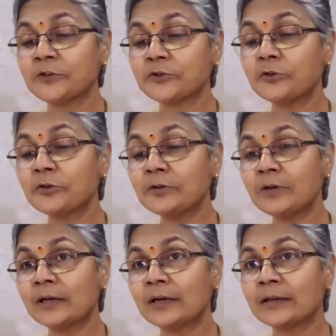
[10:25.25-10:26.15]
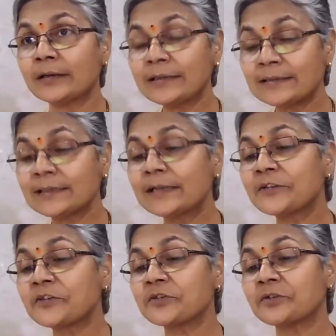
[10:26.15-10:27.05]
So
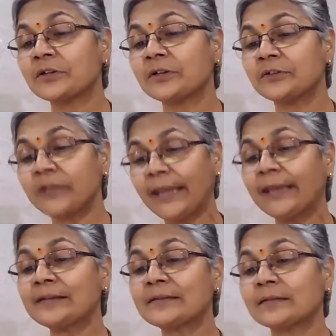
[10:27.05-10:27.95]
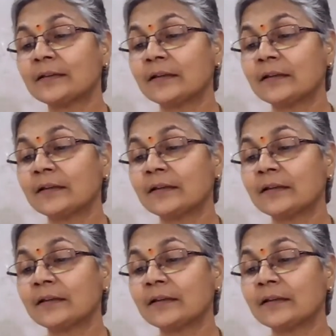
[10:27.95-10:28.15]
research takes